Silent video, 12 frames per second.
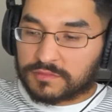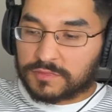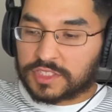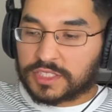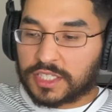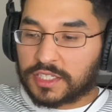He
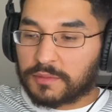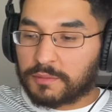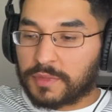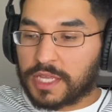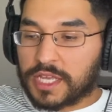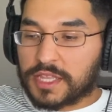said
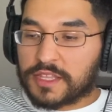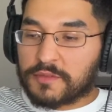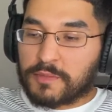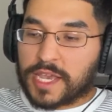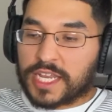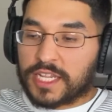the
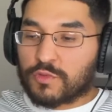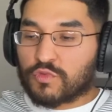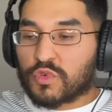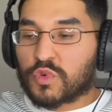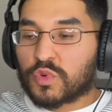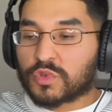men in
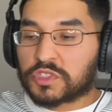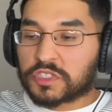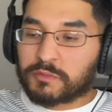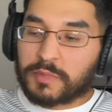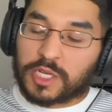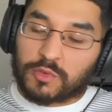rule took
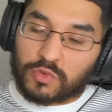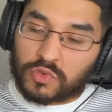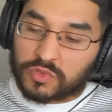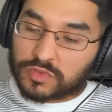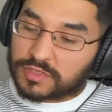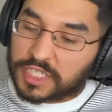
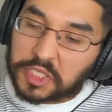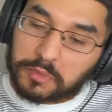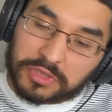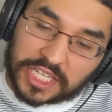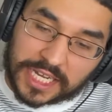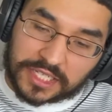minerals, now the
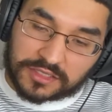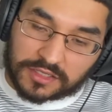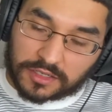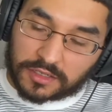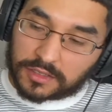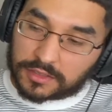planet
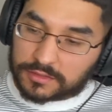scarred.